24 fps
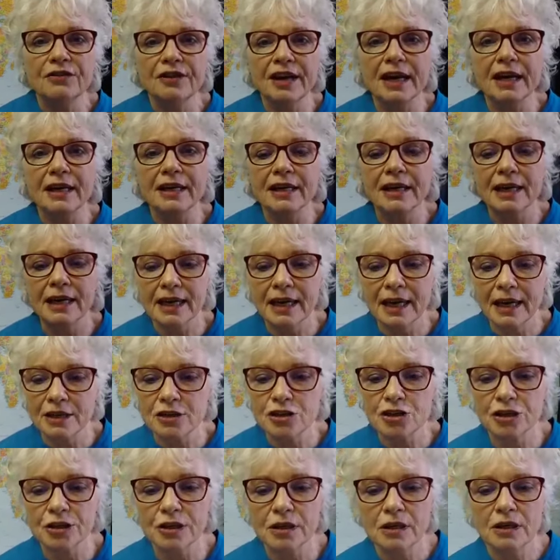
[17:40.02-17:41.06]
had
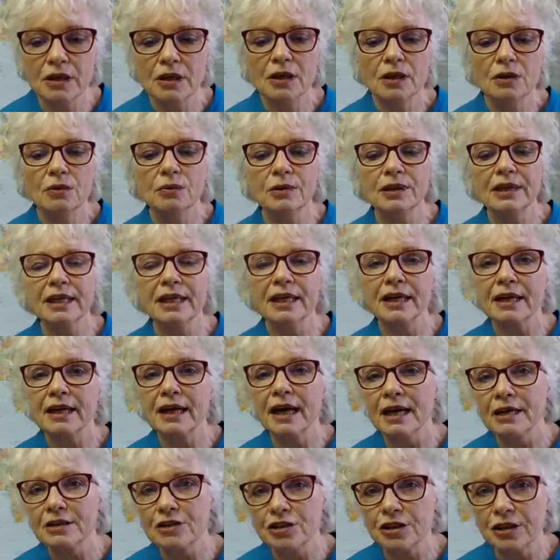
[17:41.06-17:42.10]
connection with the
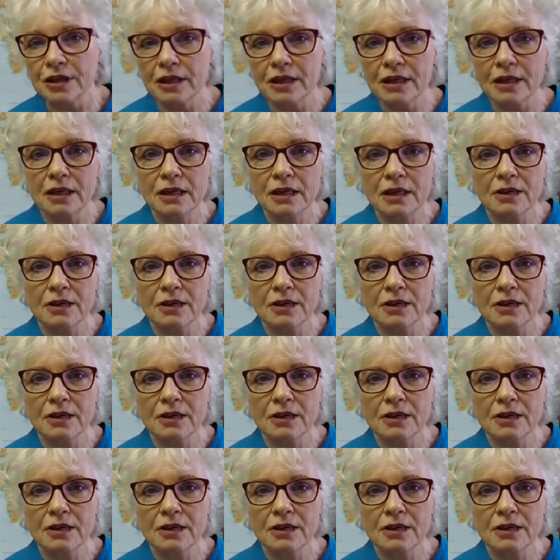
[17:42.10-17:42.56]
Akashic